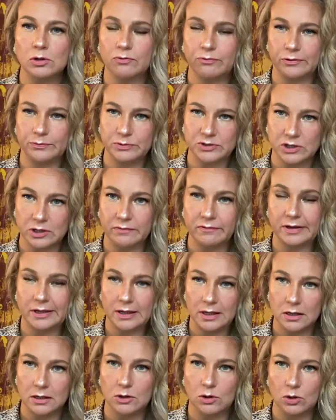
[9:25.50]
of observing
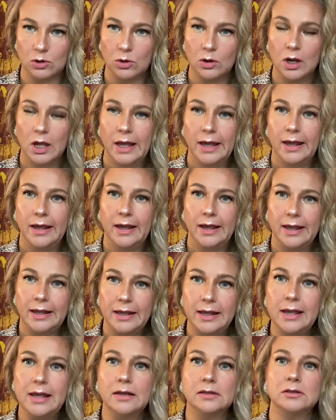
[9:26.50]
ego.
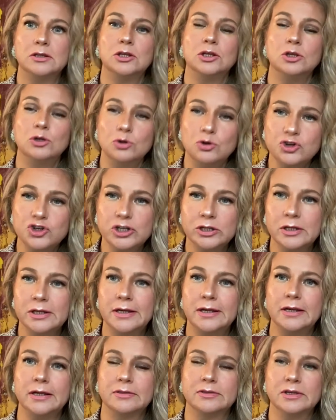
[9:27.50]
And
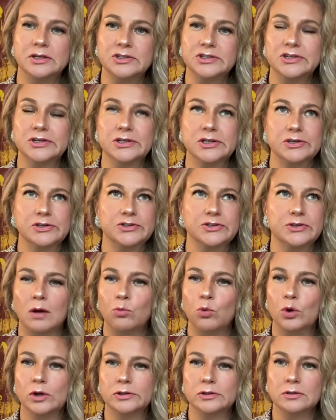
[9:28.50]
usually this is
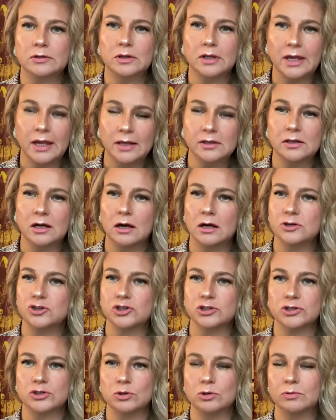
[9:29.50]
what Kate
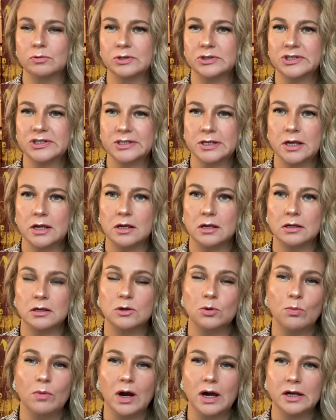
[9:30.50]
Hudgins always say,
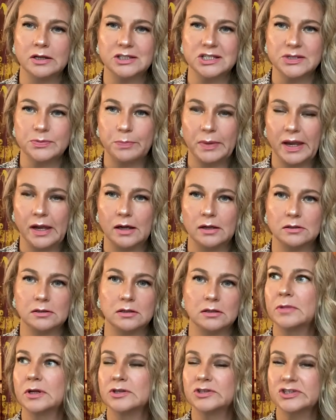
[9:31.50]
you might
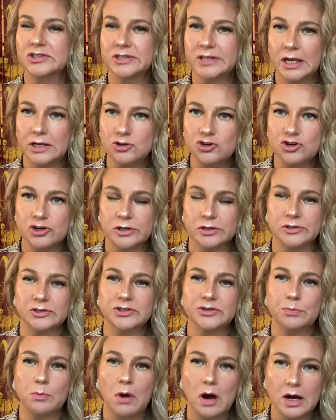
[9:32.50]
spend
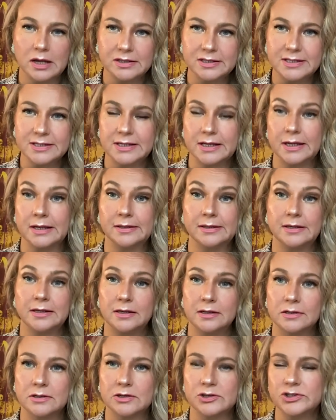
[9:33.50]
sessions, months and
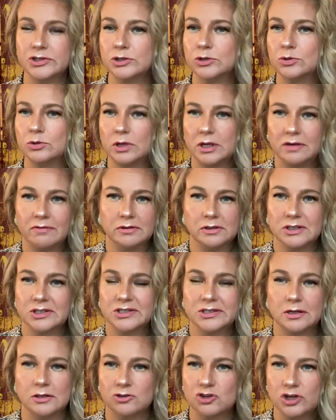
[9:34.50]
years to even
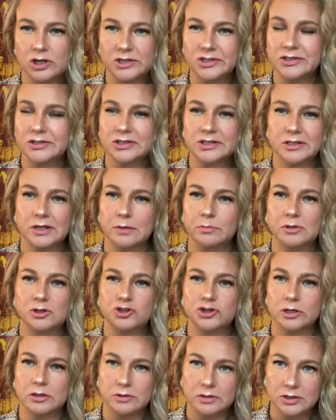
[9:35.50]
just
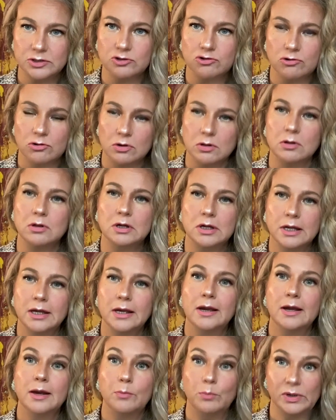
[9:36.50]
establishing this role
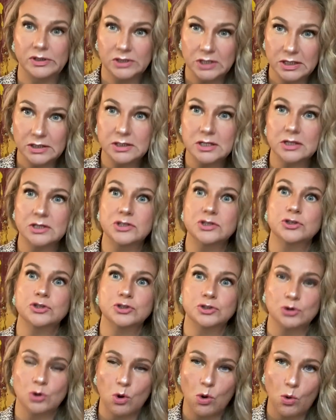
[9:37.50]
but it is
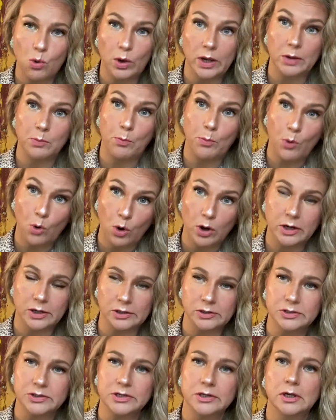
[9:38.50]
so
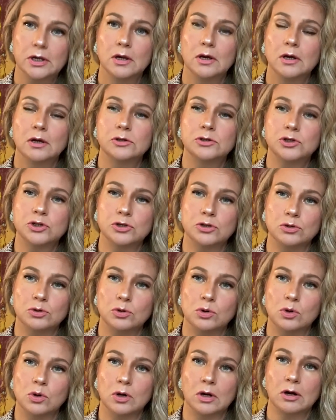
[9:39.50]
important
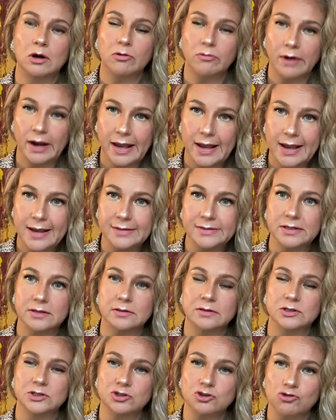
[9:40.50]
to create
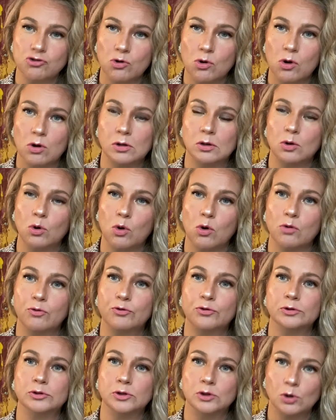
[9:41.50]
this role of
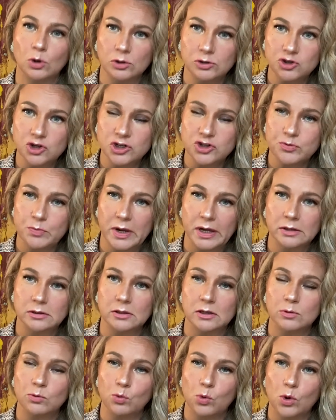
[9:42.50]

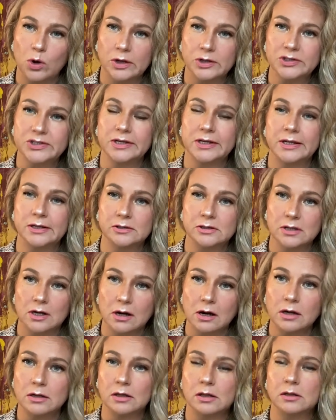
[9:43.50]
non-judgmental voice,
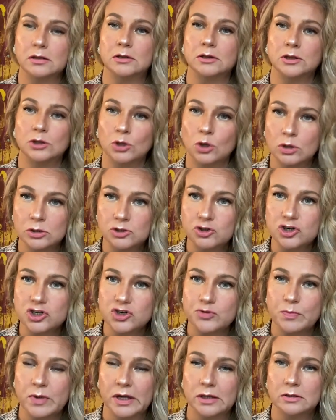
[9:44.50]
internal,
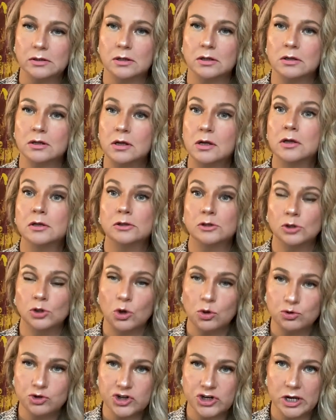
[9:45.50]
non-judgmental,
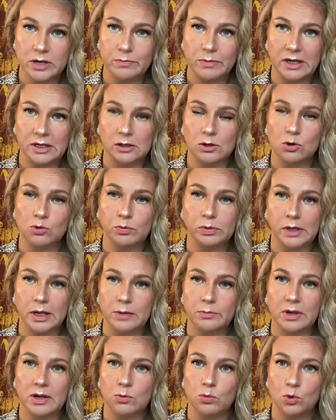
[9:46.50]
no shaming, no
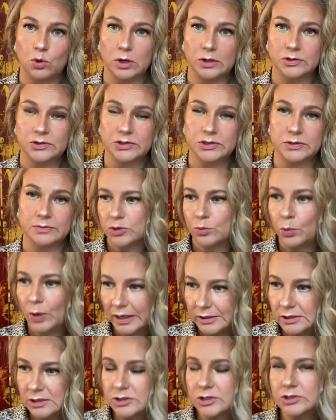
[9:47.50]
blaming voice.
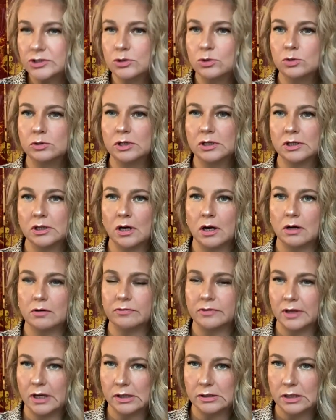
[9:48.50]
When it is good enough,
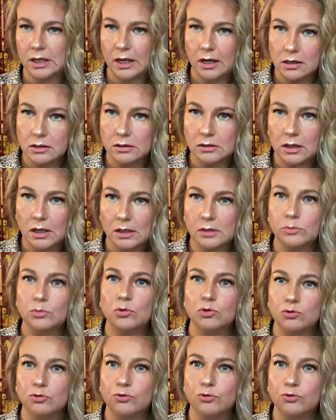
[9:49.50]
then Karen can move